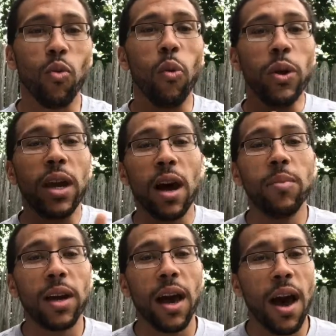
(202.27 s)
when we
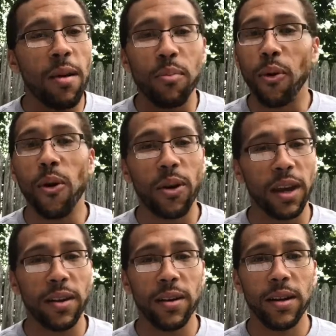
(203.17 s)
come to God
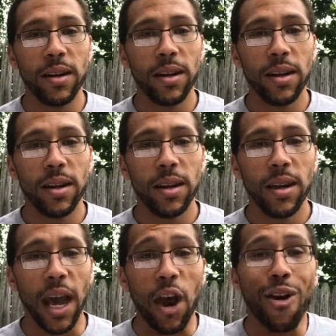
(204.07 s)
broken.
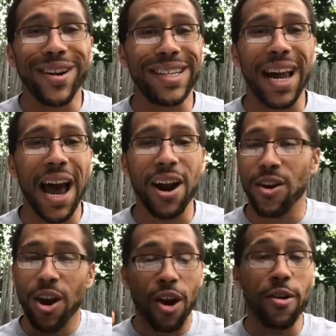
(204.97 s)
And our
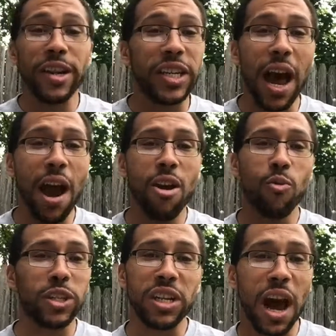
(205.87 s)
desire, her desire
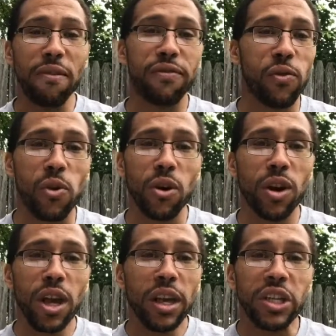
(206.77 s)
was not for
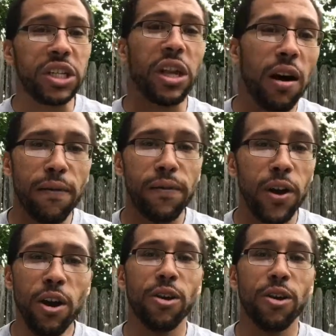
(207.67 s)
stuff.